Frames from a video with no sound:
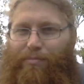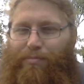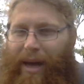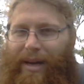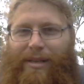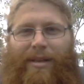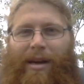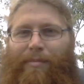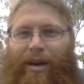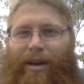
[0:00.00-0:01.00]

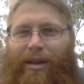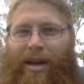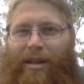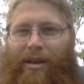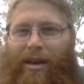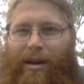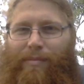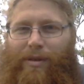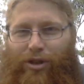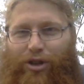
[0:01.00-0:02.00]
backstabbing in that
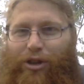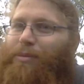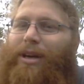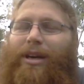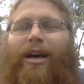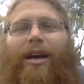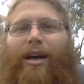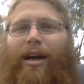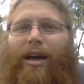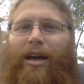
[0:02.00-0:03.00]
game, as it should be.
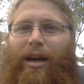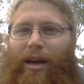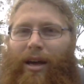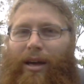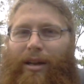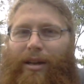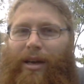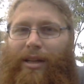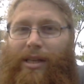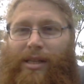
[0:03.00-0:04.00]
And
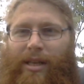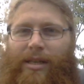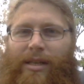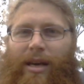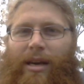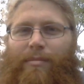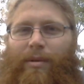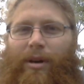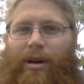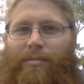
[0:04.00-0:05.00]
uh, this next
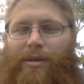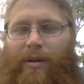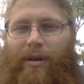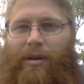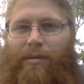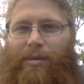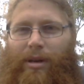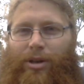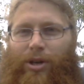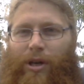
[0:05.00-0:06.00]
game, I'm still gonna
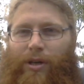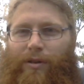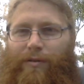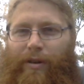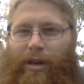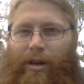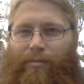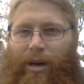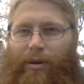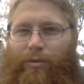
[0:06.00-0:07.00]
be in charge of uh,
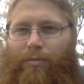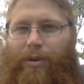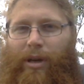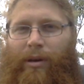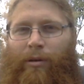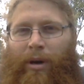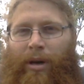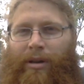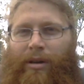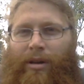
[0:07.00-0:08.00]
my group, the
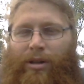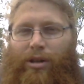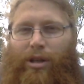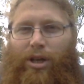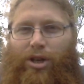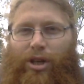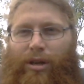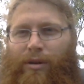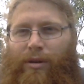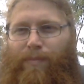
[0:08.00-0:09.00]
Normand
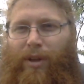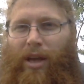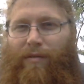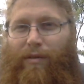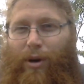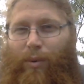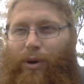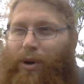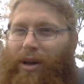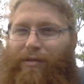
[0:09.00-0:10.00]
Duchy, even though we
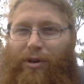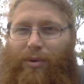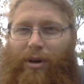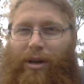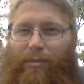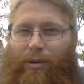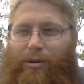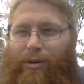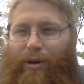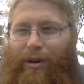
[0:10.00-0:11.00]
don't have a duke anymore,
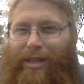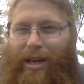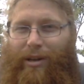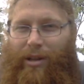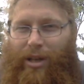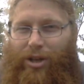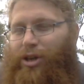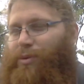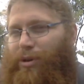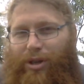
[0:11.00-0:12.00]
so we're not exactly a
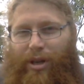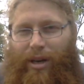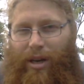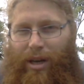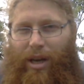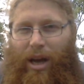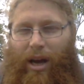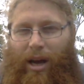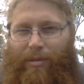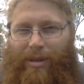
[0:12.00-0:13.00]
duchy. We're just gonna
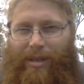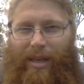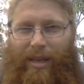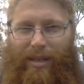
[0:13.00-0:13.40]
come as